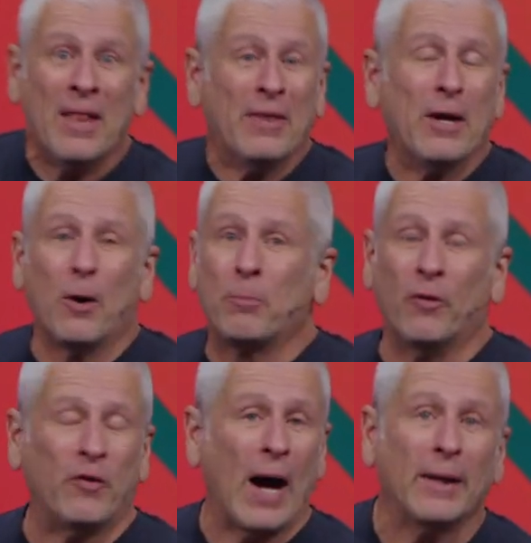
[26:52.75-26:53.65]
They are
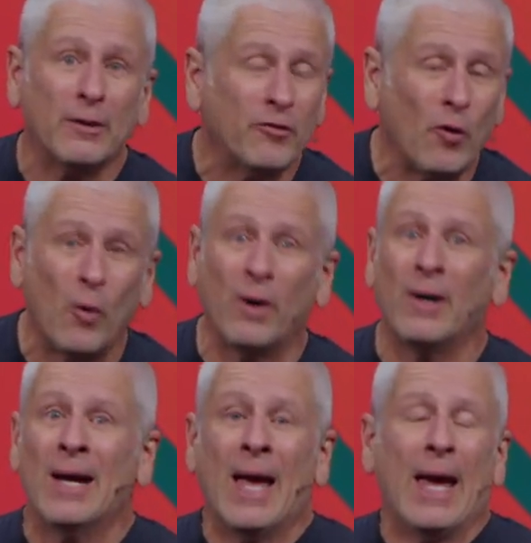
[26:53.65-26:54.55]
provided
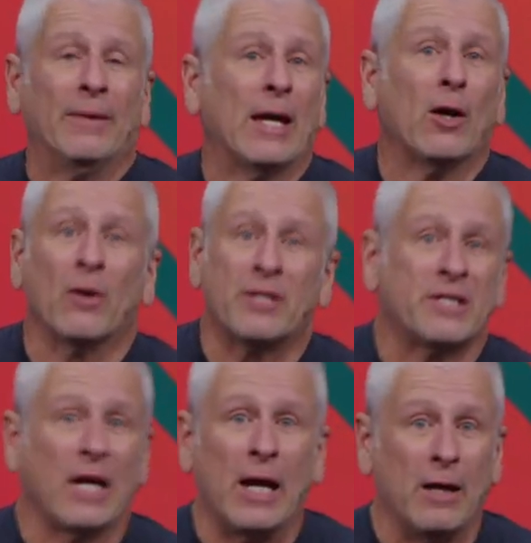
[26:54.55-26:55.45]
for, and they are
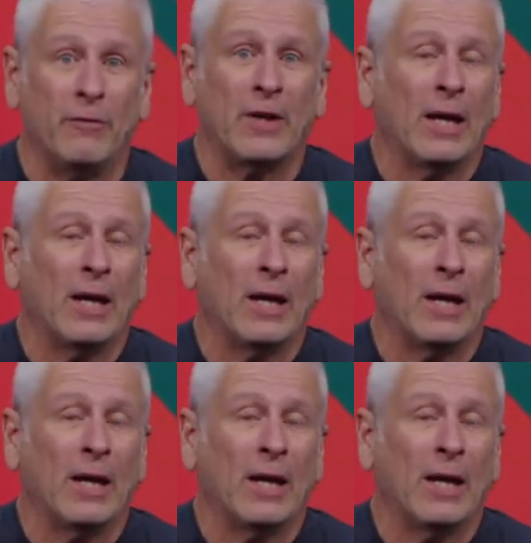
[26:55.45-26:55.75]
saved.